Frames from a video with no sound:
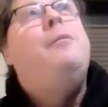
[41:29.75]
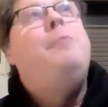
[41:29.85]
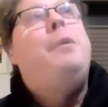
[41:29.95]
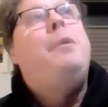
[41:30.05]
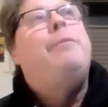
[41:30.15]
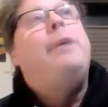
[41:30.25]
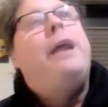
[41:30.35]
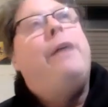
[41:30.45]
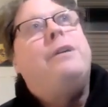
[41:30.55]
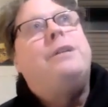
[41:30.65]
People have been
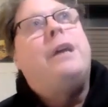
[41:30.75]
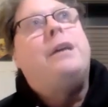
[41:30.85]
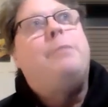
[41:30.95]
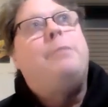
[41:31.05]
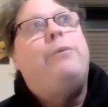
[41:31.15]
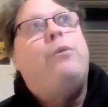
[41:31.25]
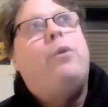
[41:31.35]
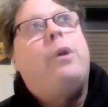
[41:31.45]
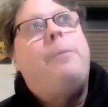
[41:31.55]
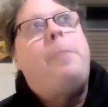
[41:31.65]
having sex before